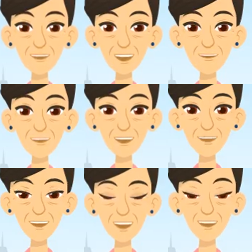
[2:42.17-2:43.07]

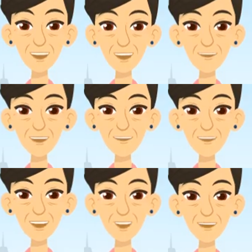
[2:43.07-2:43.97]
stipulates that
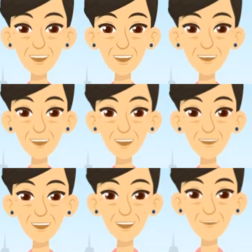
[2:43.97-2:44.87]
senators must be at
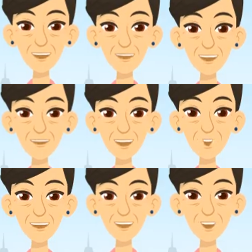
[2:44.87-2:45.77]
least 30 years
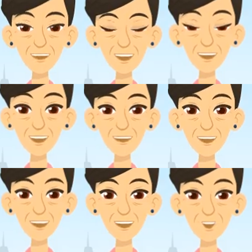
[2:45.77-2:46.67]
old and have been
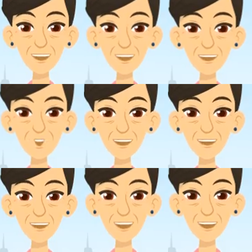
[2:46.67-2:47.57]
a citizen for
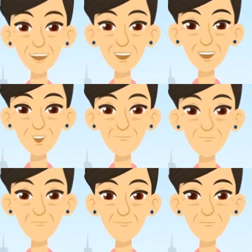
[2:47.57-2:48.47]
9 years.
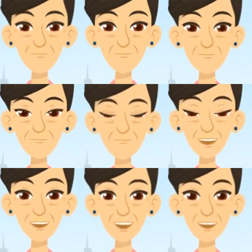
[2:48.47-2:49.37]

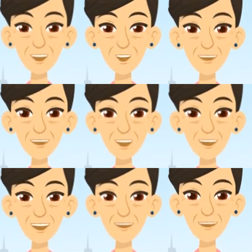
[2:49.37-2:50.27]
Clause 6 gives the
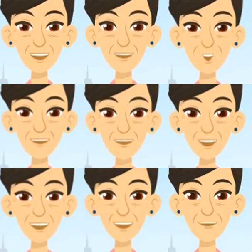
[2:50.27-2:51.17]
Senate the power
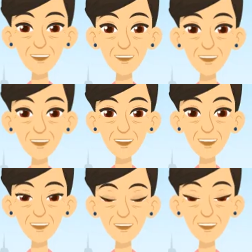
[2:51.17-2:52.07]
to try all
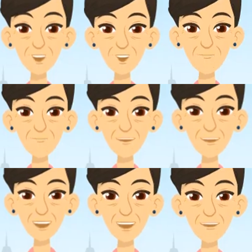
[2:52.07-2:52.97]
impeachments,
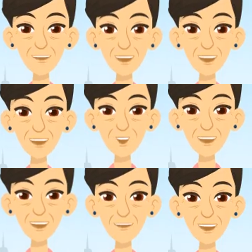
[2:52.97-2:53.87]
which balances the
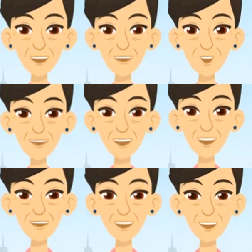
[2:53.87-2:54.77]
power held by the
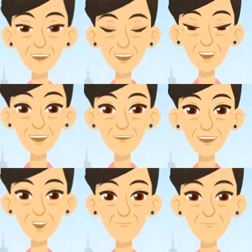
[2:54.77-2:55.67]
House to impeach.